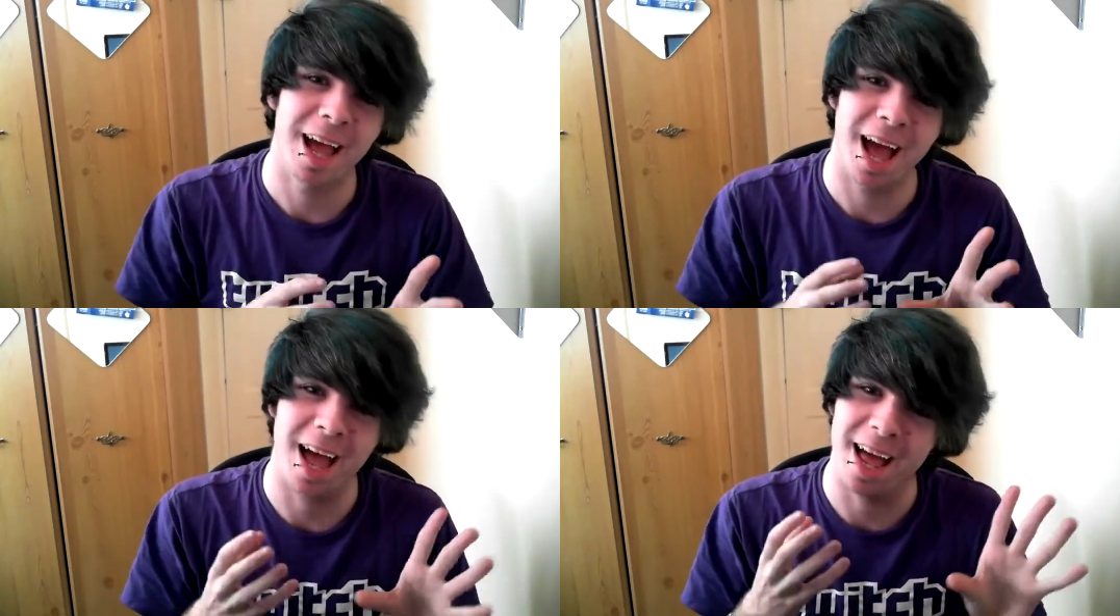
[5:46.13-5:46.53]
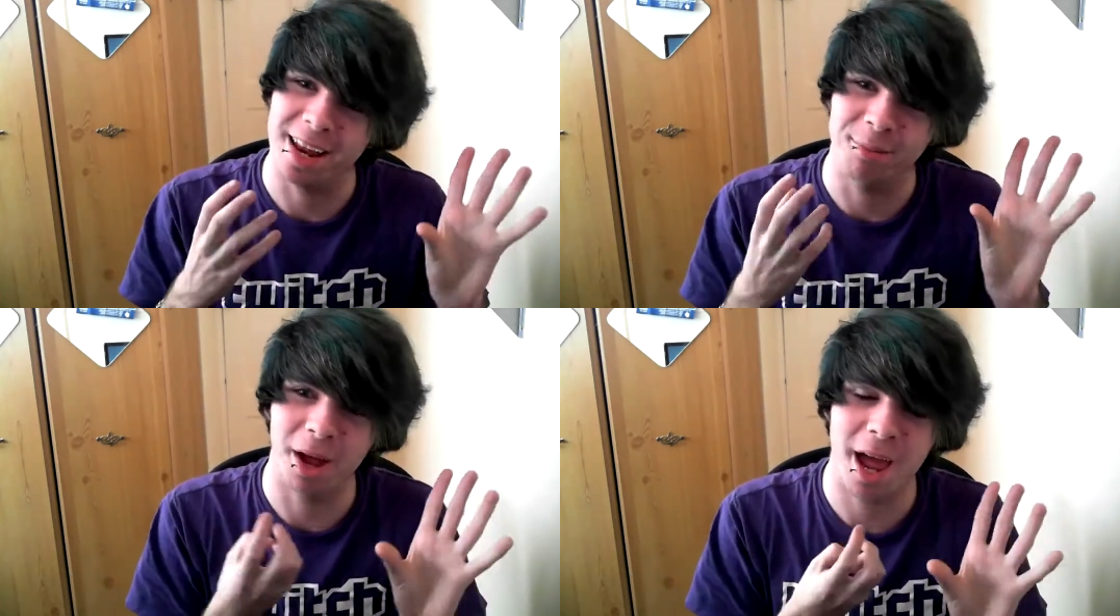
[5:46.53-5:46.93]

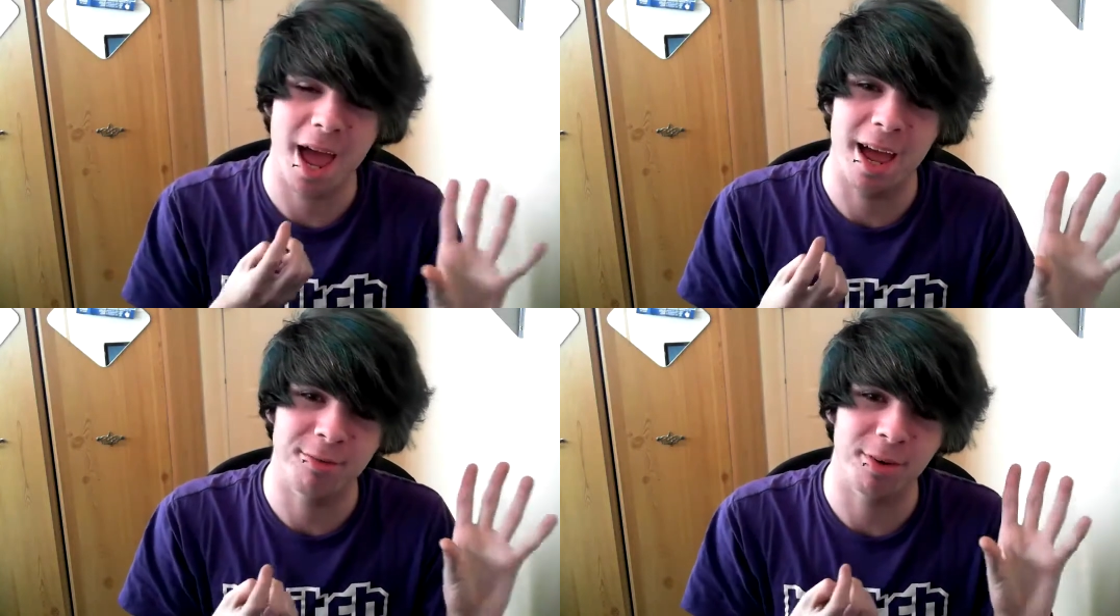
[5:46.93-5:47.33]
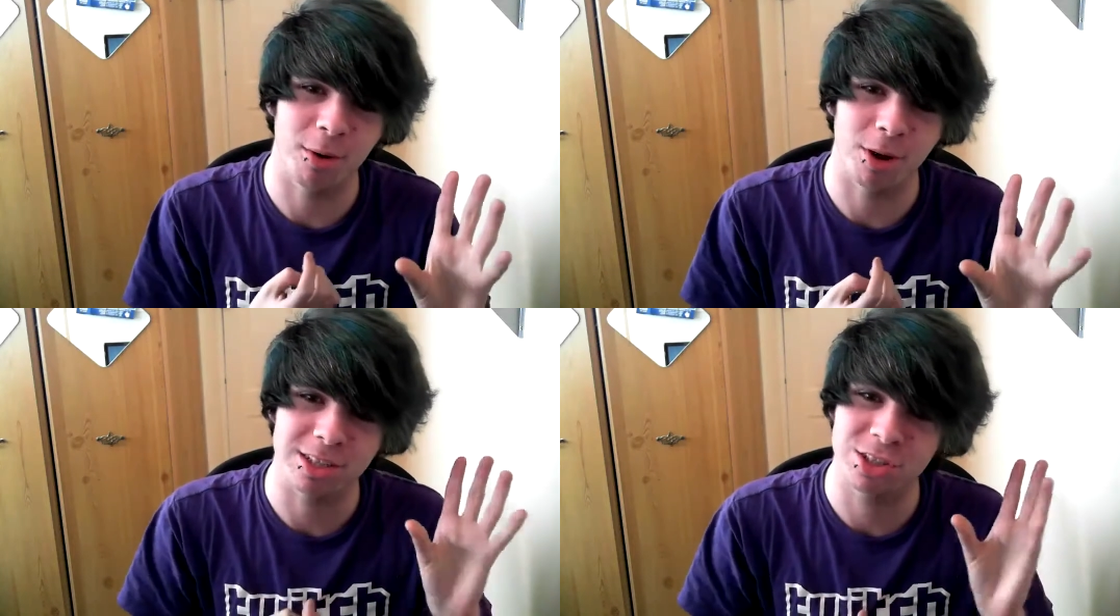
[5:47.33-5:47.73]
and my hair felt
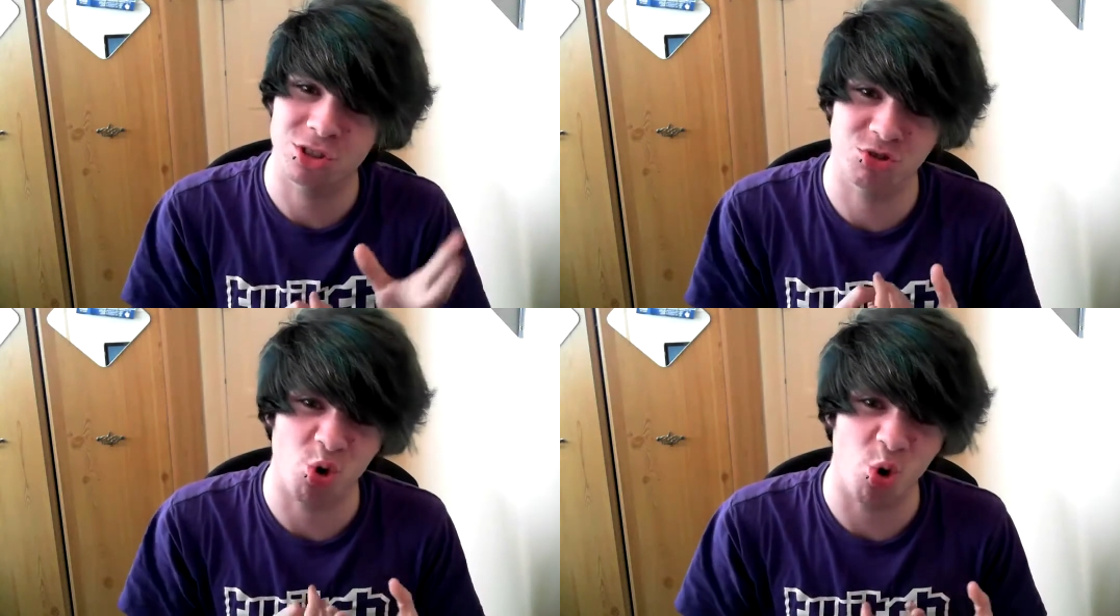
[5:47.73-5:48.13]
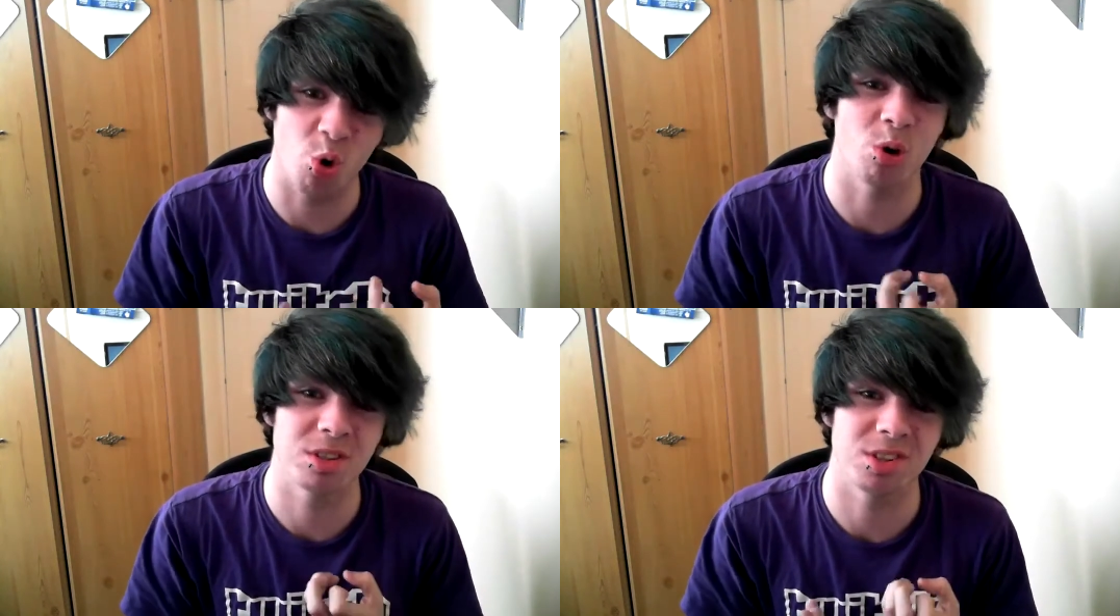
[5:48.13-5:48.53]
like
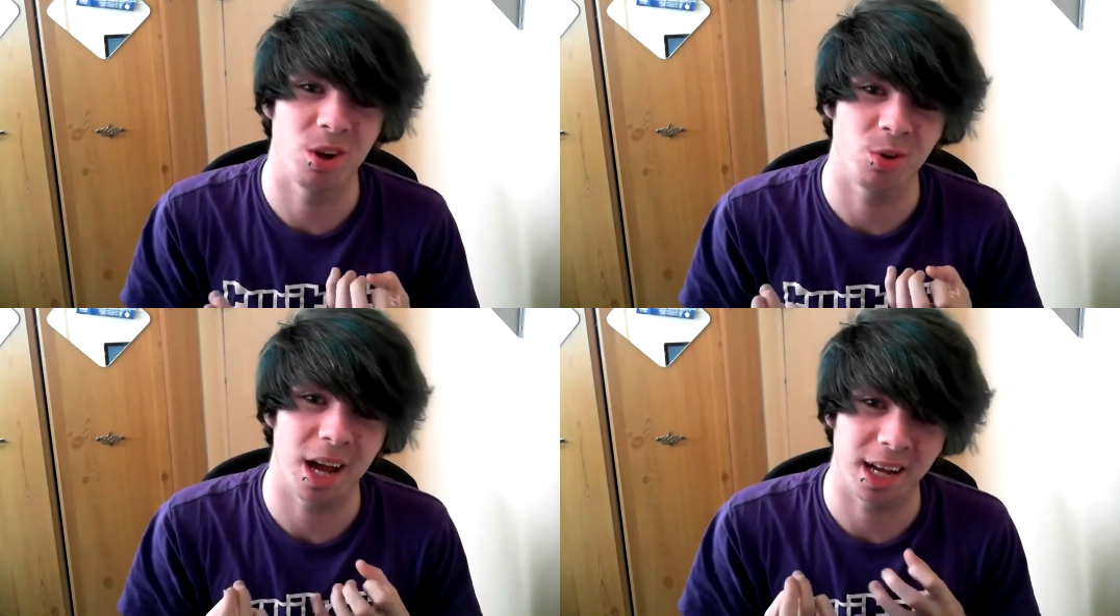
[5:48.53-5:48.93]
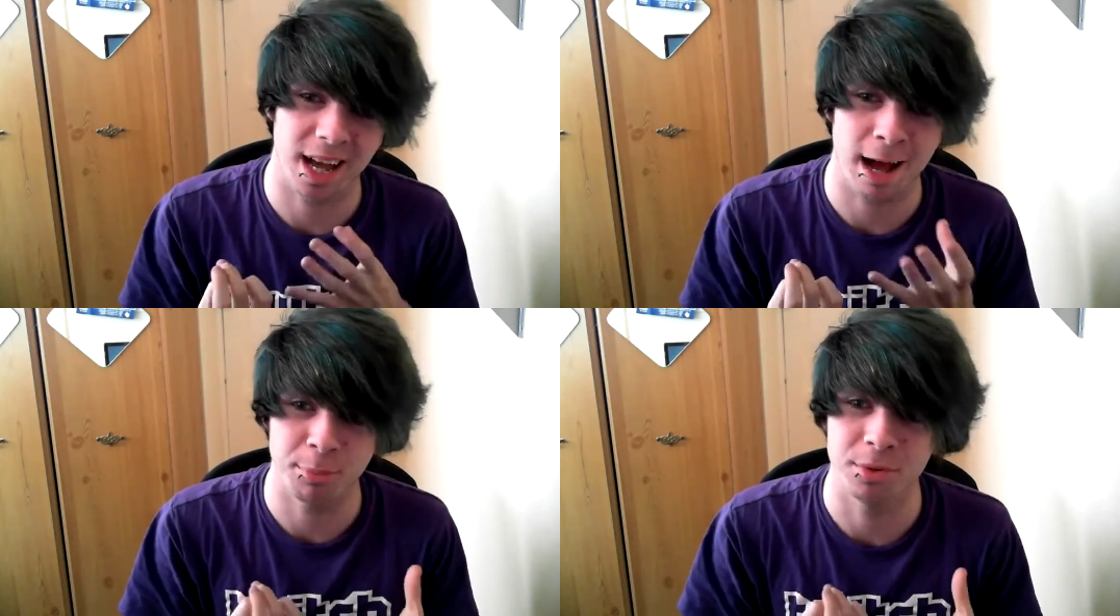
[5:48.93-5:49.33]
straw. So that
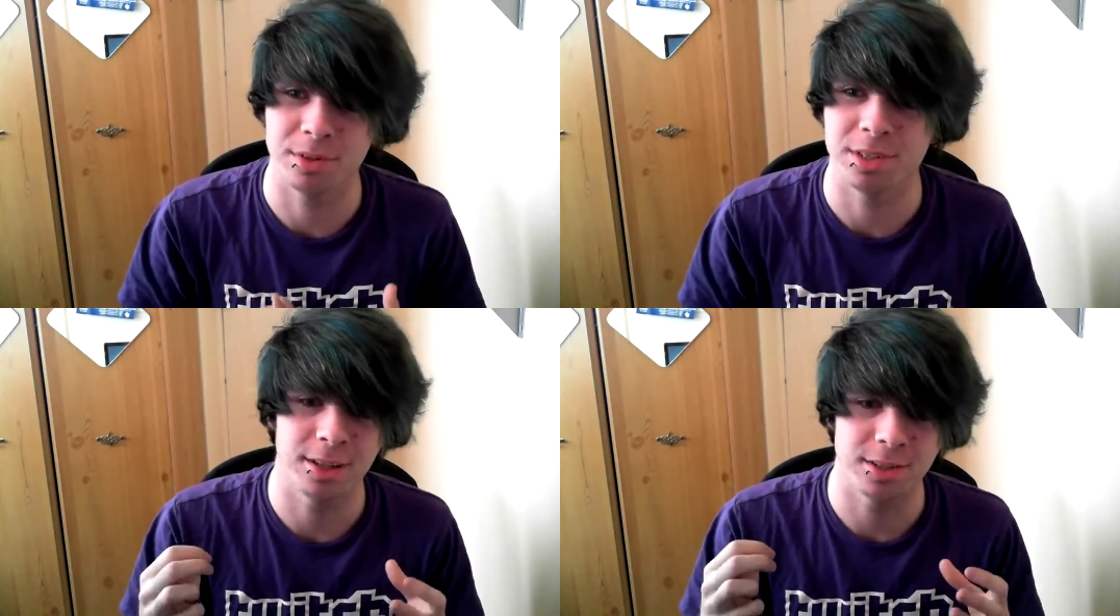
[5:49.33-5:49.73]
happened.